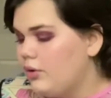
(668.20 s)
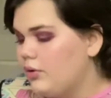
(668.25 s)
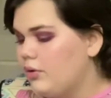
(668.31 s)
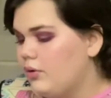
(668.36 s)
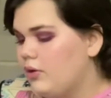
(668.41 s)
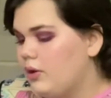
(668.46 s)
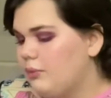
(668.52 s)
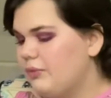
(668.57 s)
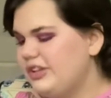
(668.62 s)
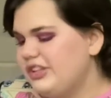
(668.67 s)

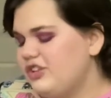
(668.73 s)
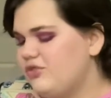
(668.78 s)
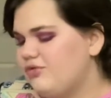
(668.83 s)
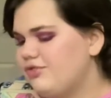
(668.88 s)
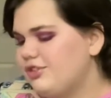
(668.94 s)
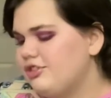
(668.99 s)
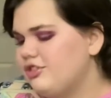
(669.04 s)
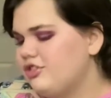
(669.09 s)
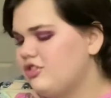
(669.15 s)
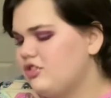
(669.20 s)
When you
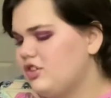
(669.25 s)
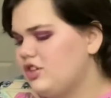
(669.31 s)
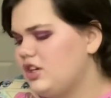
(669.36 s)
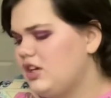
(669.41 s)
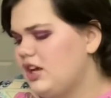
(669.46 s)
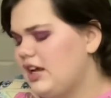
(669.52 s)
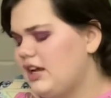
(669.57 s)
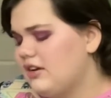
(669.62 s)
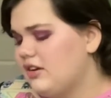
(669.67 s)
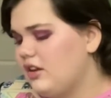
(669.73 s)
first started
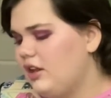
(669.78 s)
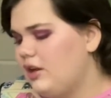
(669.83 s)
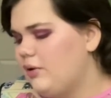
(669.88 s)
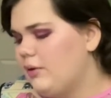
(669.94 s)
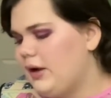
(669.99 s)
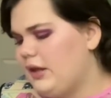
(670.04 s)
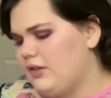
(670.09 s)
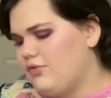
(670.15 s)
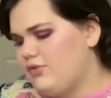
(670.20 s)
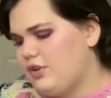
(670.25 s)
handling
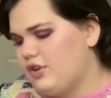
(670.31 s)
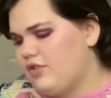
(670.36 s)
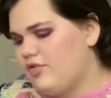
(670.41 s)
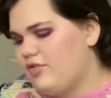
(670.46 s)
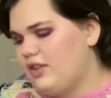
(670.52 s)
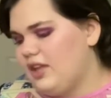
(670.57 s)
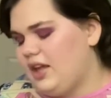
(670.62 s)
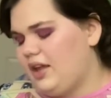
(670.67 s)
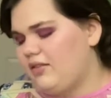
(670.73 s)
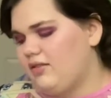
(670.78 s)
rats for your
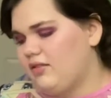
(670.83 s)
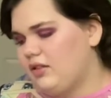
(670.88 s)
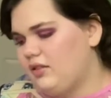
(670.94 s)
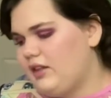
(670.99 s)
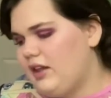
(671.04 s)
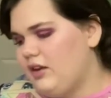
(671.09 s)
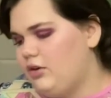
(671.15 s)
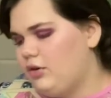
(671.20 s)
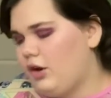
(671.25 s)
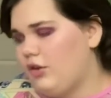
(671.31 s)
snakes, did they
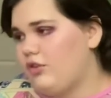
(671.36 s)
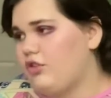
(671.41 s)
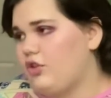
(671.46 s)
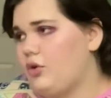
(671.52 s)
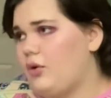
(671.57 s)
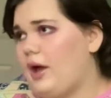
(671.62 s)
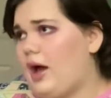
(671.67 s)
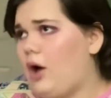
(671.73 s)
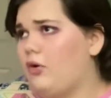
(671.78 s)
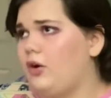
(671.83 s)
gross you
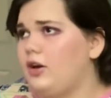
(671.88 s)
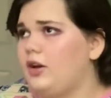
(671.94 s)
out?